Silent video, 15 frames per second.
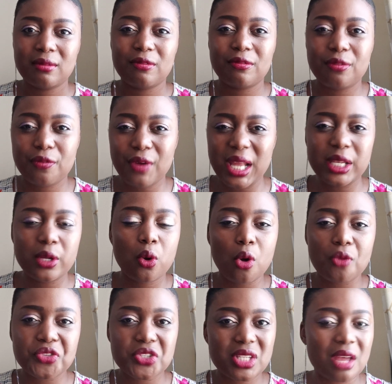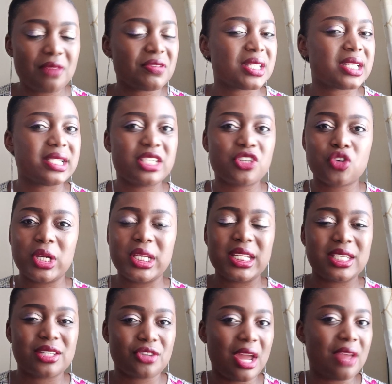The value of service literally
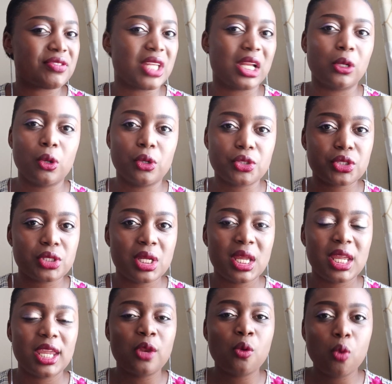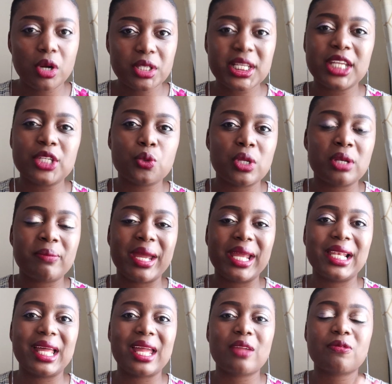drives a lot in what I do in my
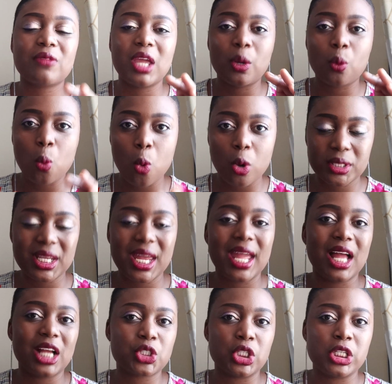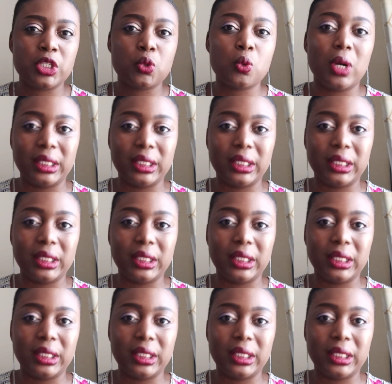life and what I actually do